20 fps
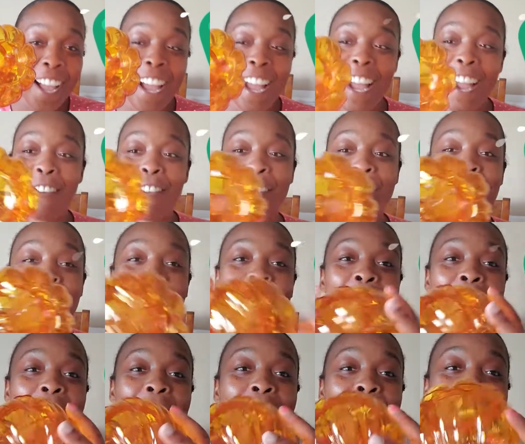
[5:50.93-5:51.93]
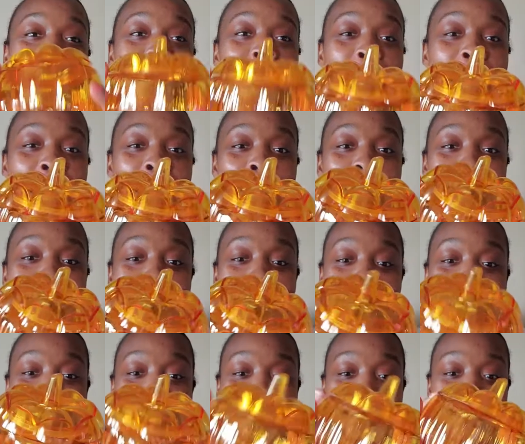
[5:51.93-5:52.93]
I really love how it
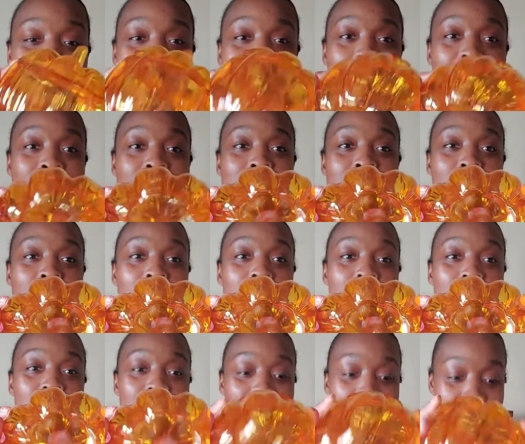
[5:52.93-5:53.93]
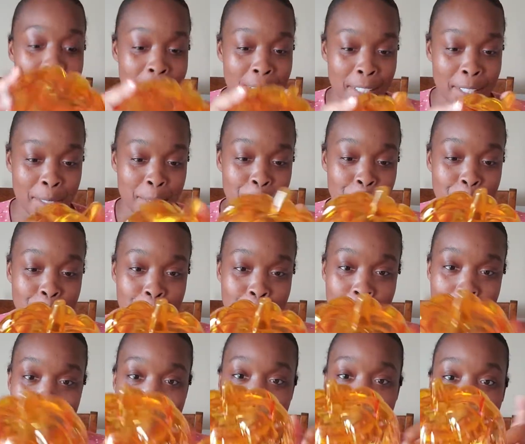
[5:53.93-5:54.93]
looks. It looks really good.
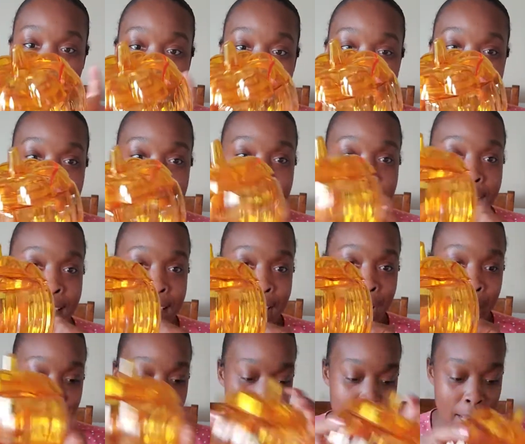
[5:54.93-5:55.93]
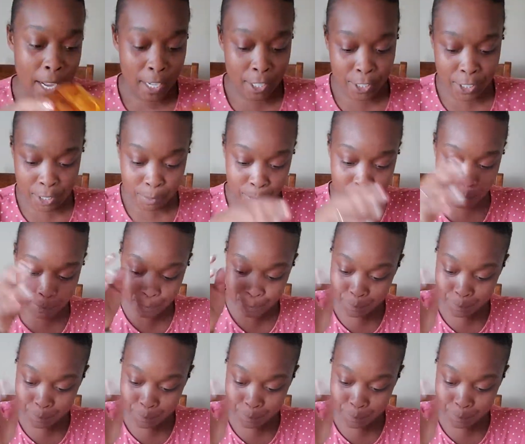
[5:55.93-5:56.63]
But this came from Dollar General.